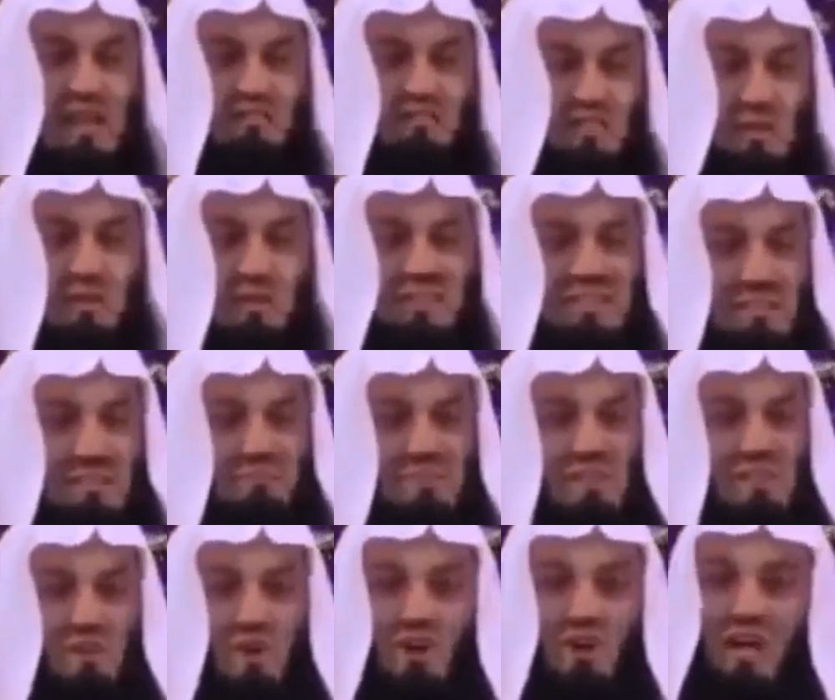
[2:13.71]
If there was
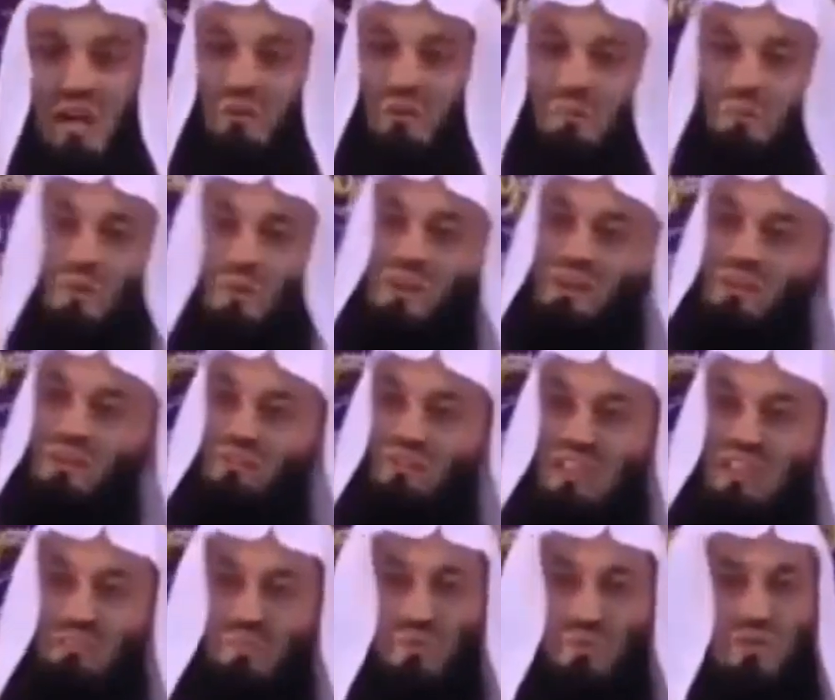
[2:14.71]
something wrong, I would put it on
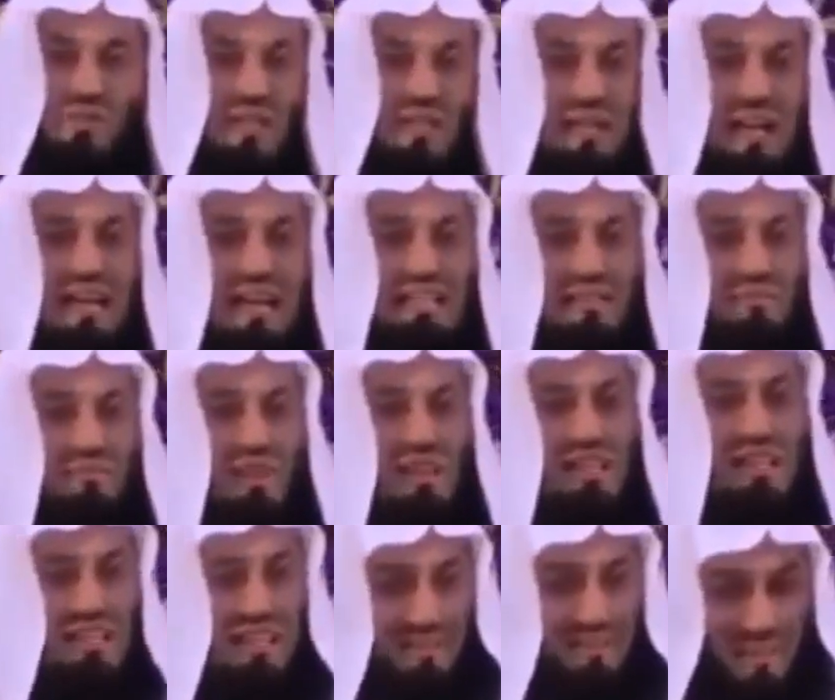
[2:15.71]
Facebook to say, guys, I'm
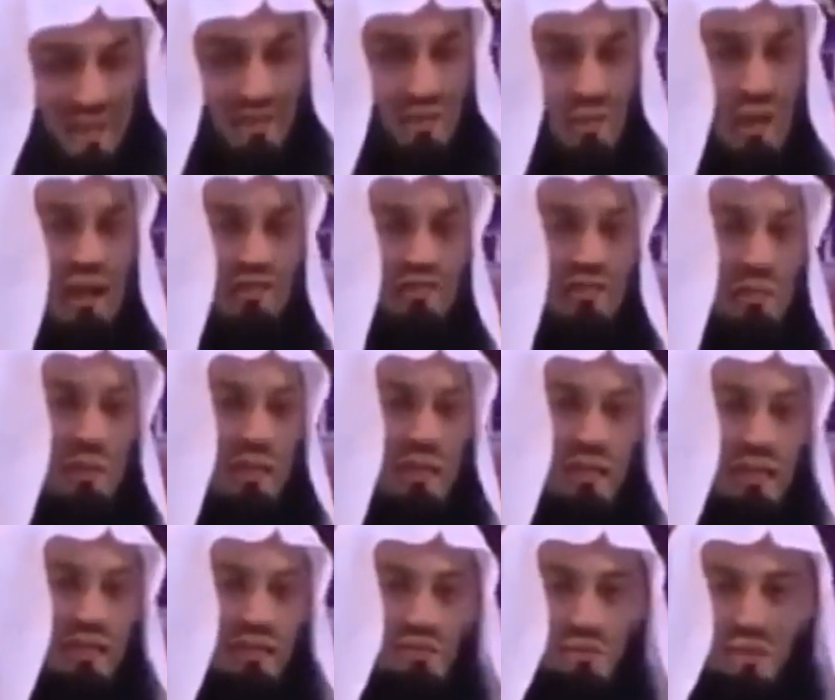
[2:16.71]
feeling sick, make dua for me.
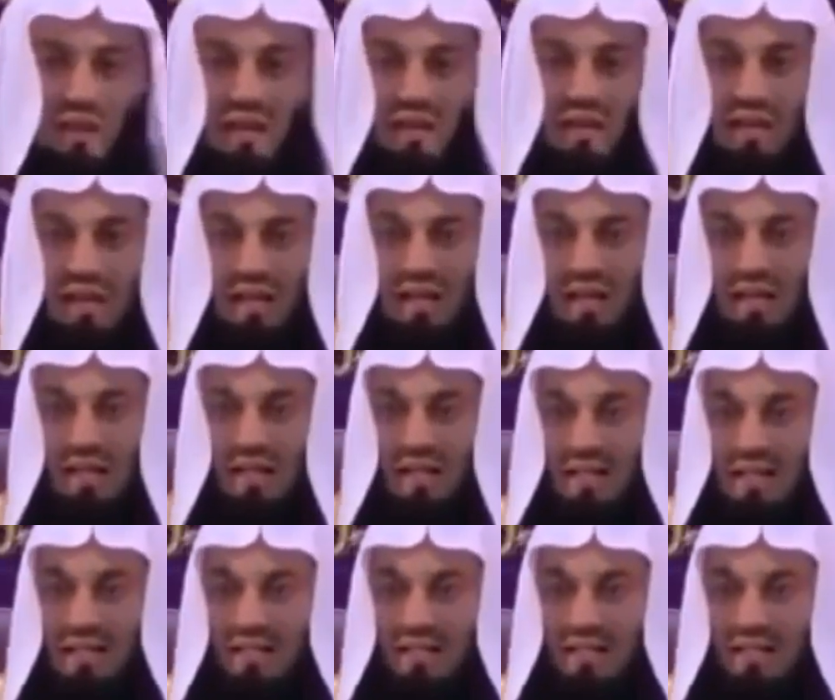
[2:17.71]
Subhanallah.